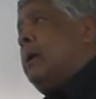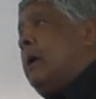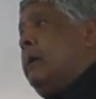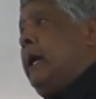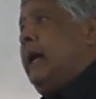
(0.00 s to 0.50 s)

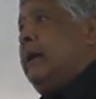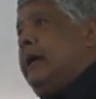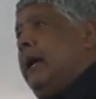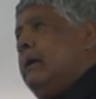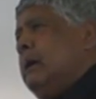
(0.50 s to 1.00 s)
whole year
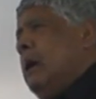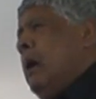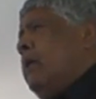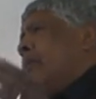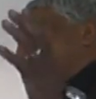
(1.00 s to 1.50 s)
there
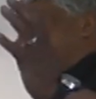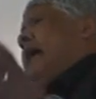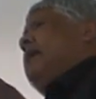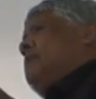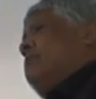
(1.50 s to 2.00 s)
on the
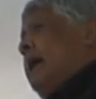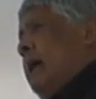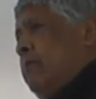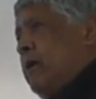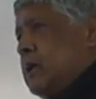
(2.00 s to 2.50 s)
best
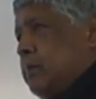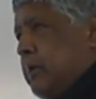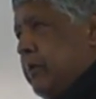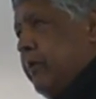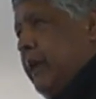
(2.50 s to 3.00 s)
money
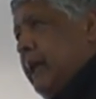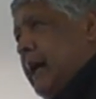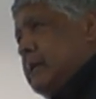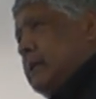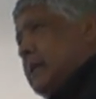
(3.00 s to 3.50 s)
possible,
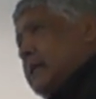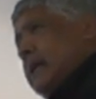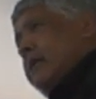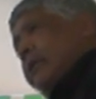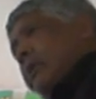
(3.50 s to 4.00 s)

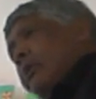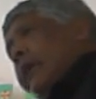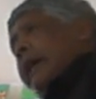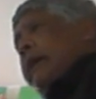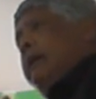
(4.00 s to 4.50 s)
$3,600 a
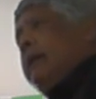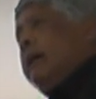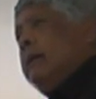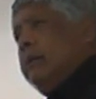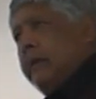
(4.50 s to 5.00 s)
week,
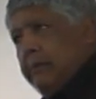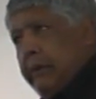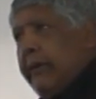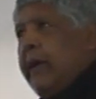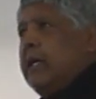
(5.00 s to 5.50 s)
where the
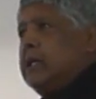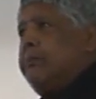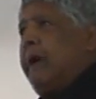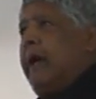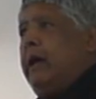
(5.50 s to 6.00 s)
Americans
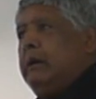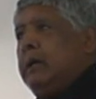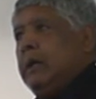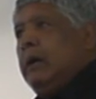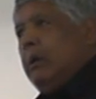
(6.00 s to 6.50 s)
pay
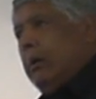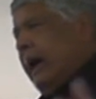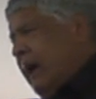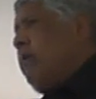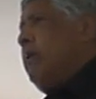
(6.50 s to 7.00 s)

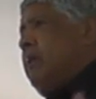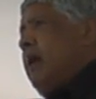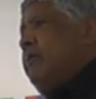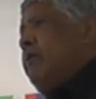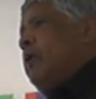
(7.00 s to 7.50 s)

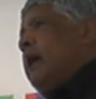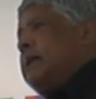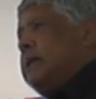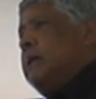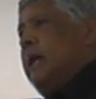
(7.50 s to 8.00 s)
everything for us.